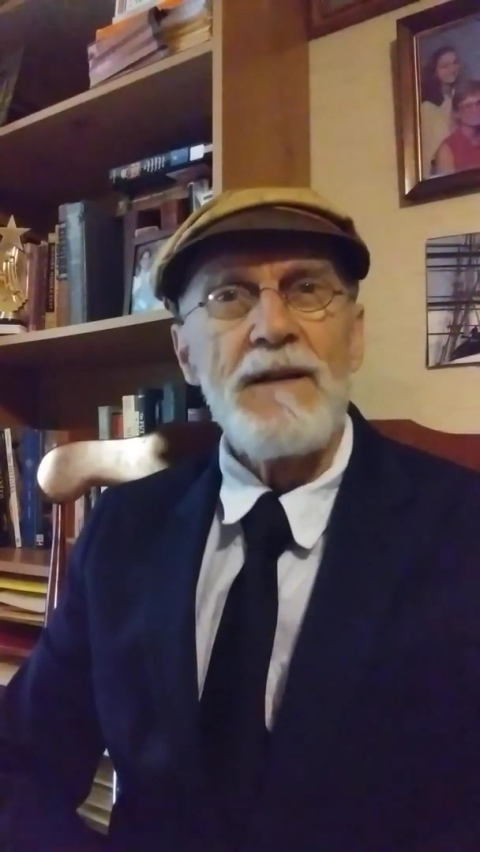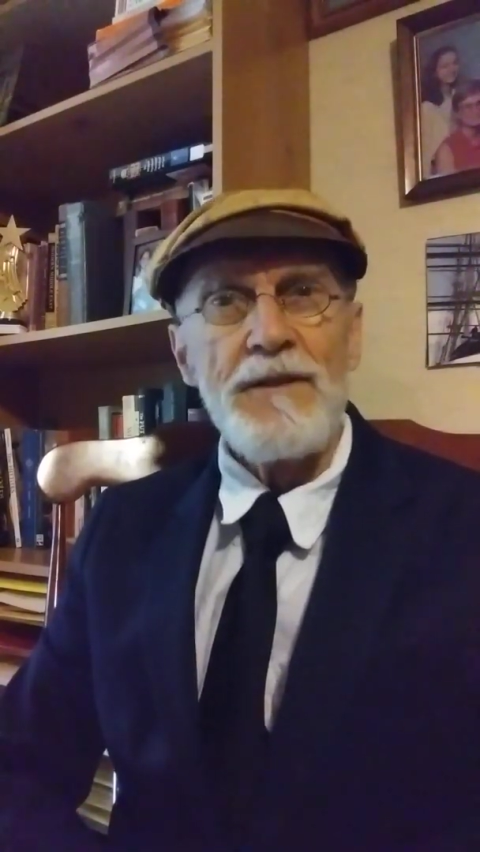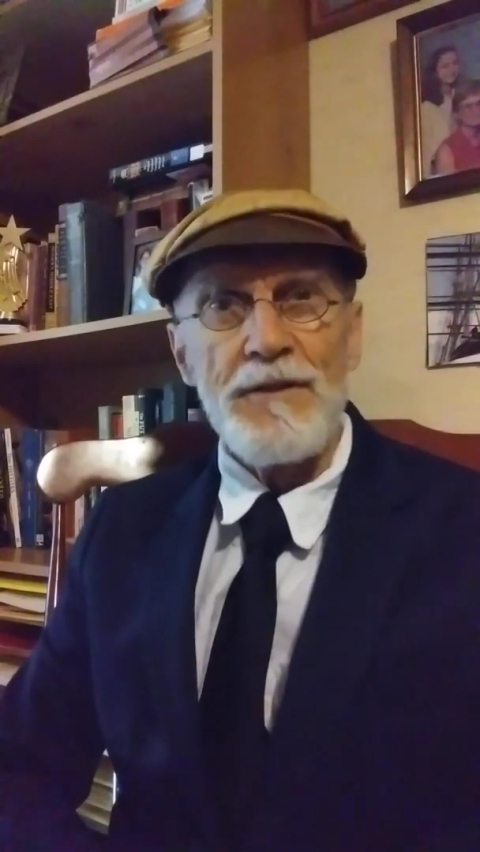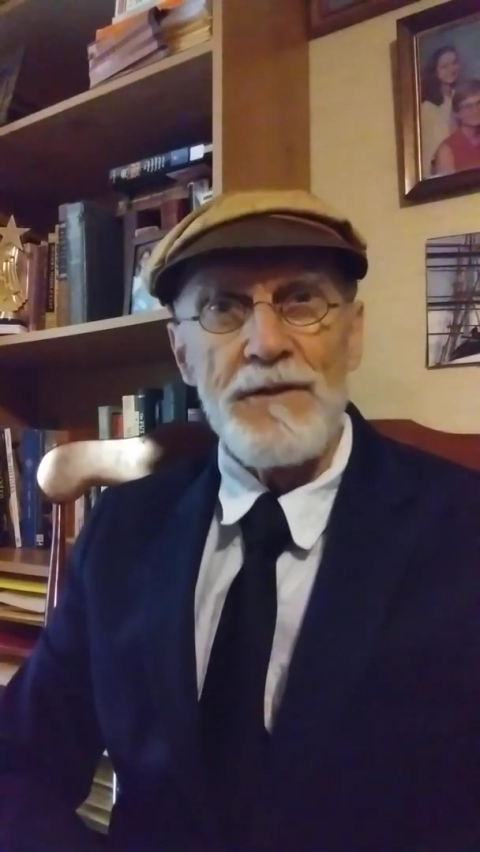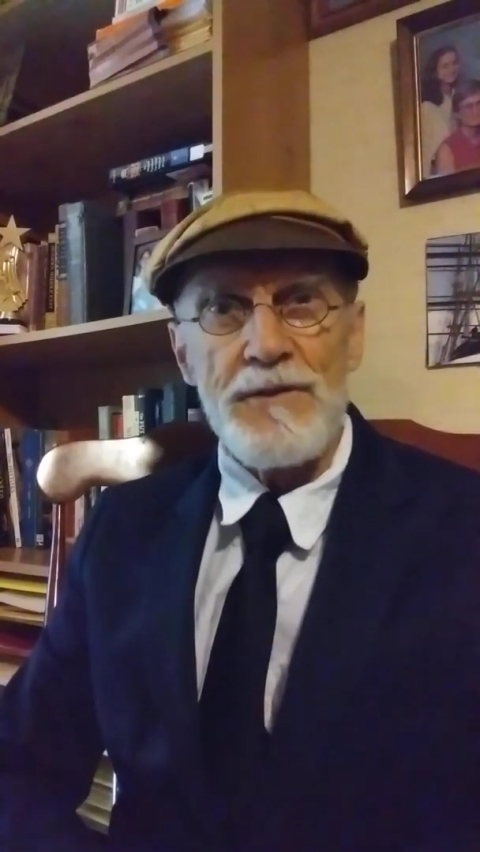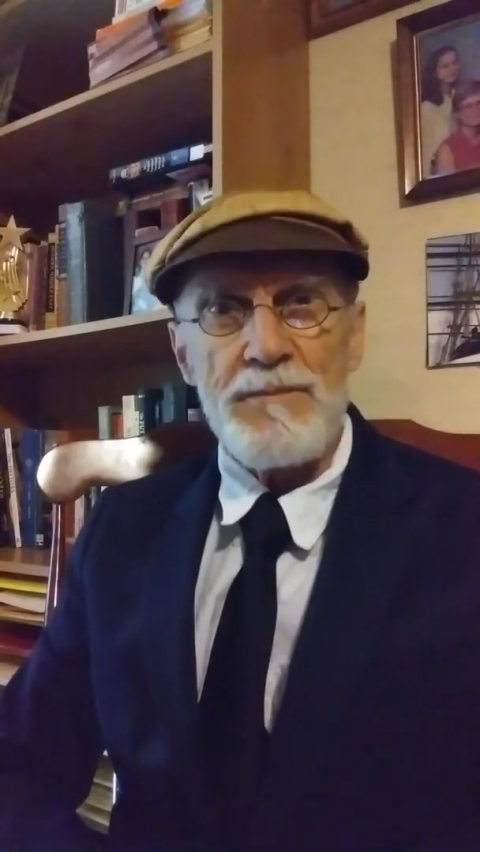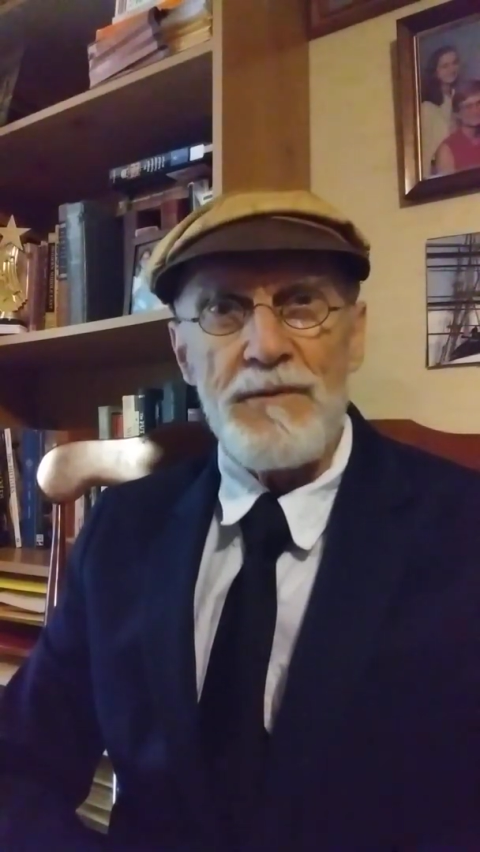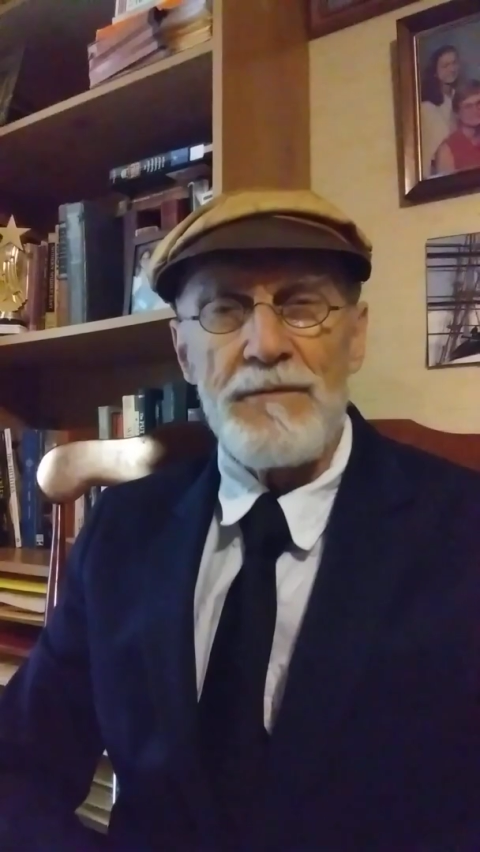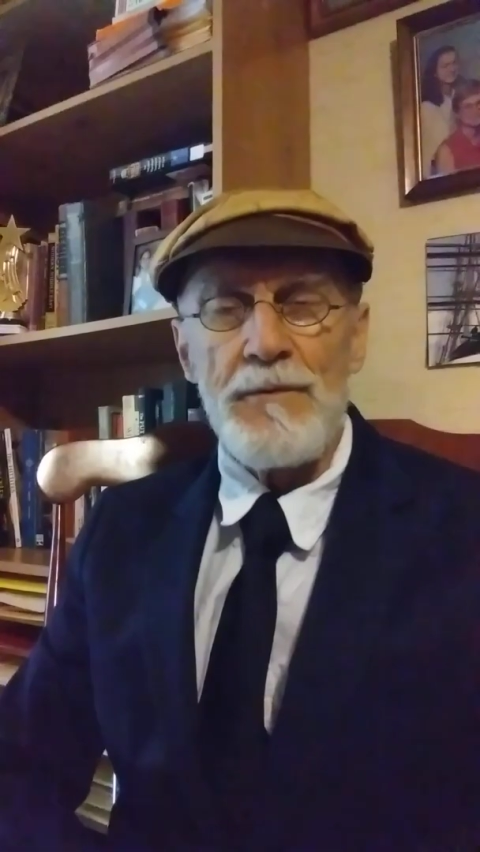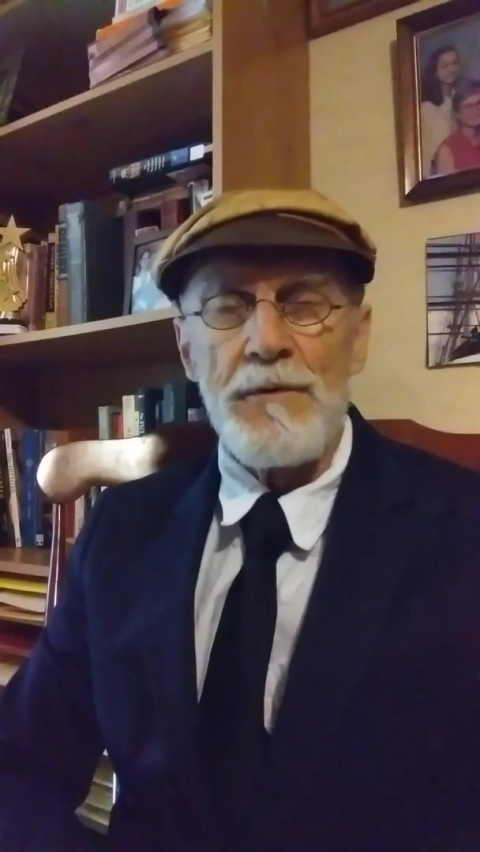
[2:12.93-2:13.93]
years
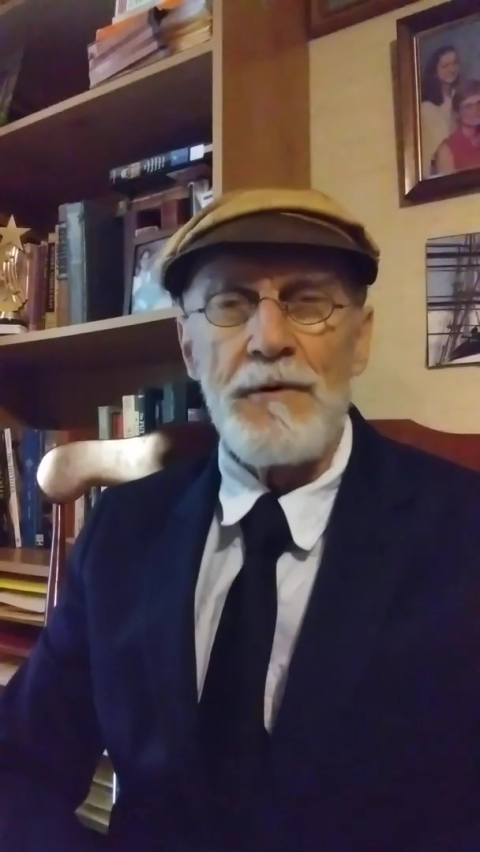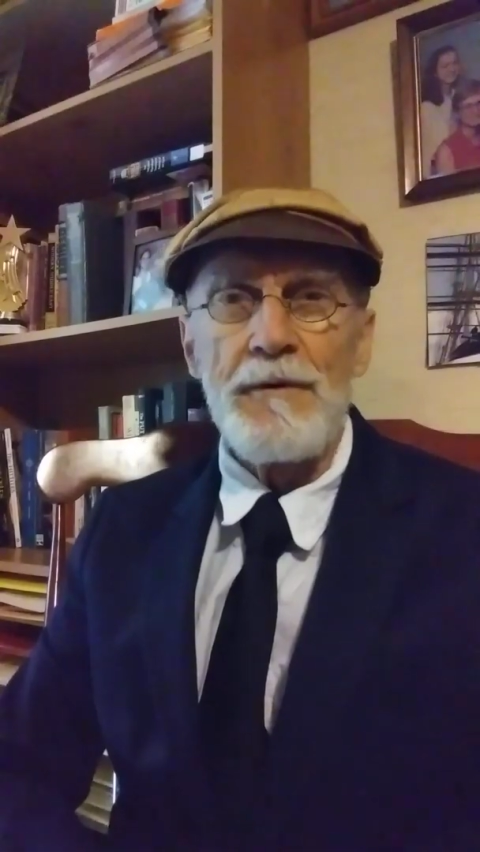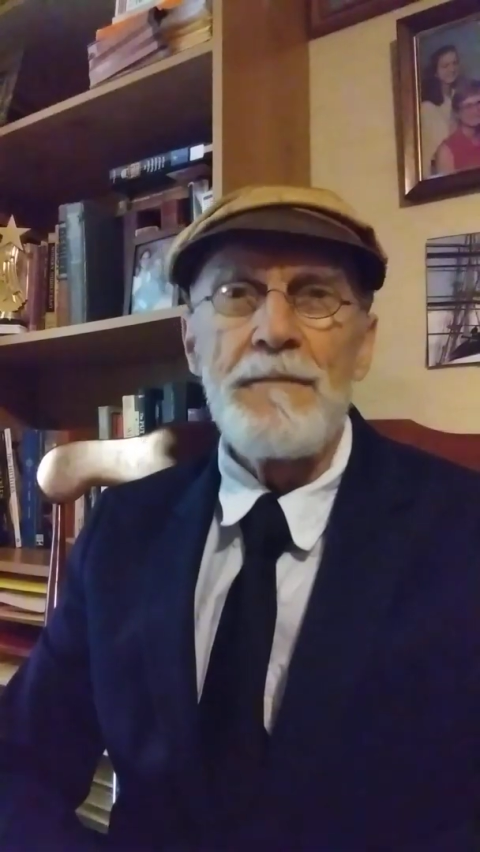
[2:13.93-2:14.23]
before.